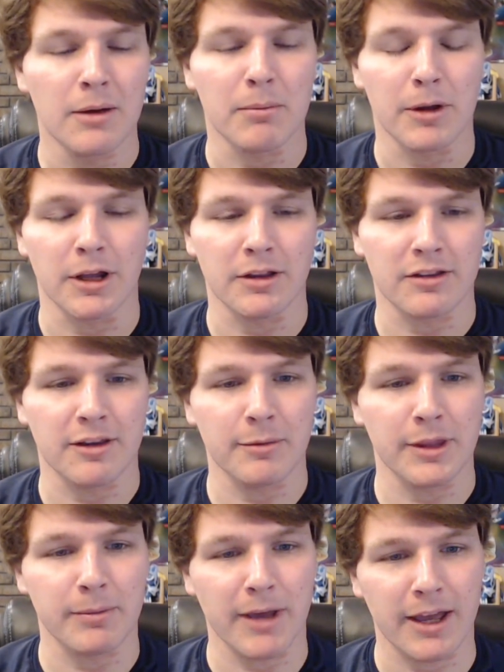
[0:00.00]
But on some of
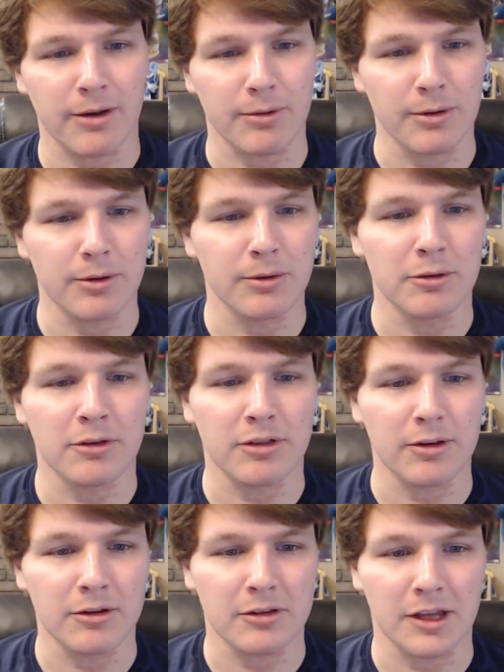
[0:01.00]
the macaroons
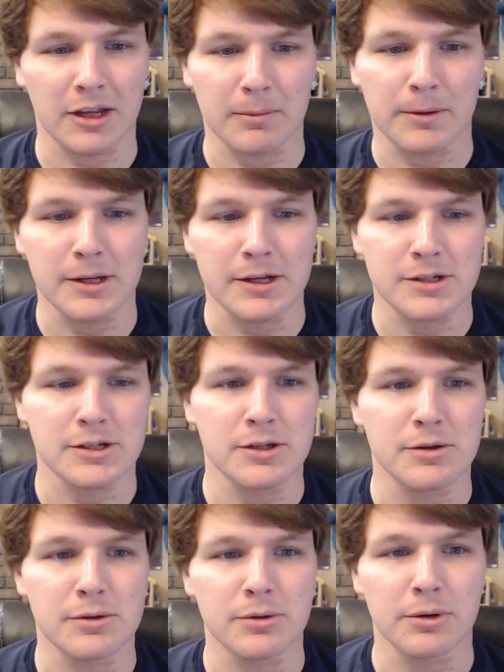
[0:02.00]
there's like a
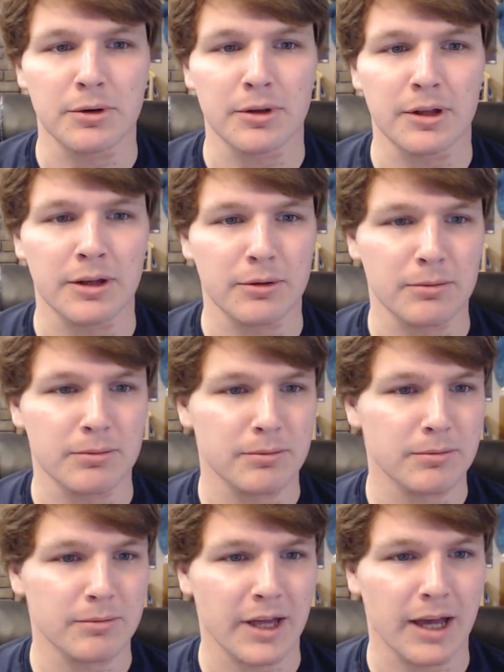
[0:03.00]
Pikachu, or it'll
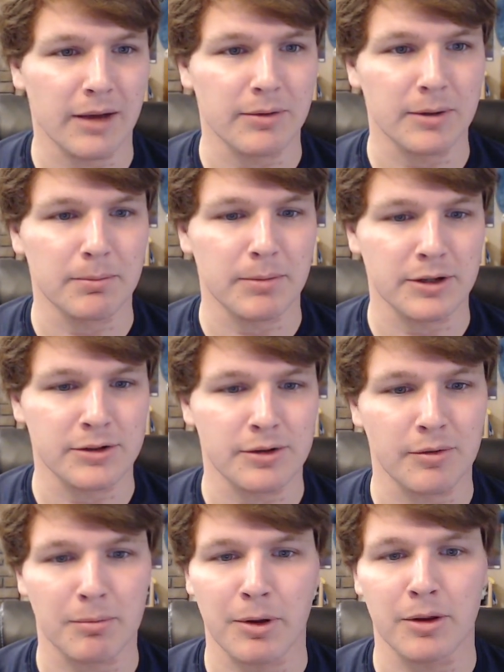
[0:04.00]
have a picture of
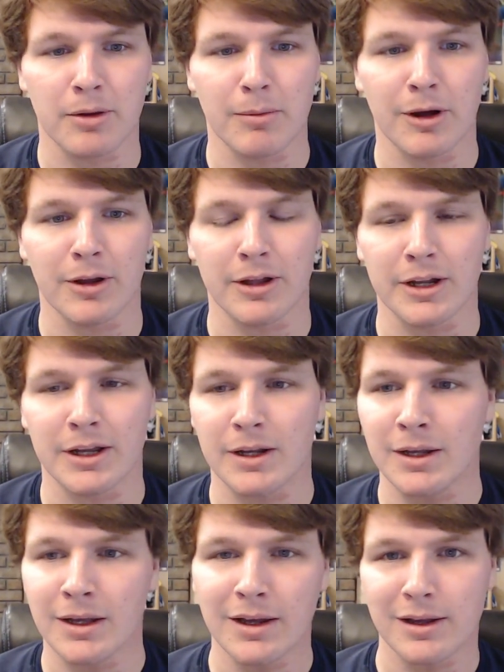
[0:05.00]
a Pokeball on it,
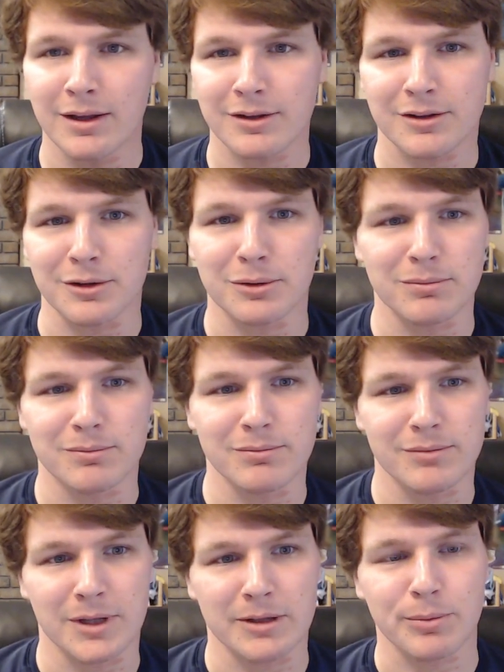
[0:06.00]
so
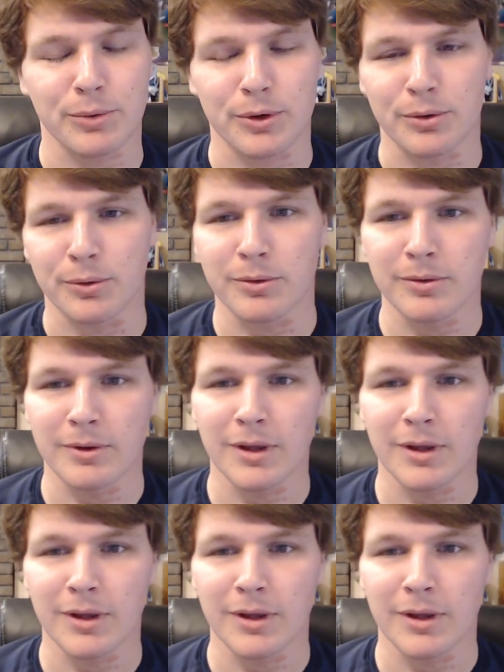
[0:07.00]
that's pretty cool.